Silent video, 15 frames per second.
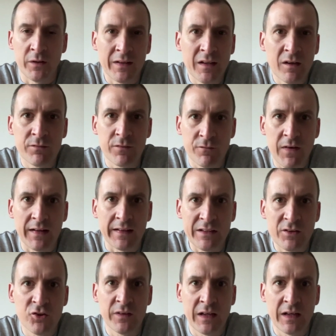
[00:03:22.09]
I love the fact he
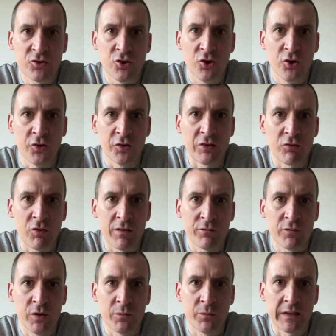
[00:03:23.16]
took that shot on his right
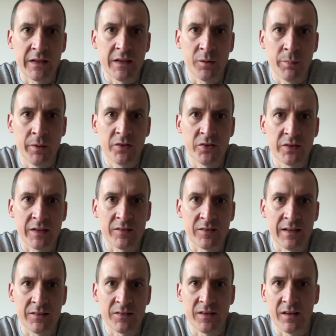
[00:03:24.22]
foot when he hit the post against
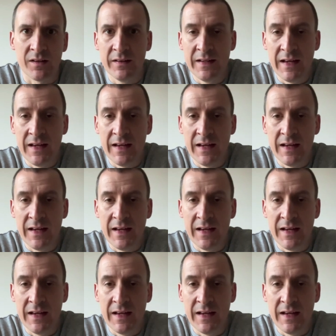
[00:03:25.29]
Leicester.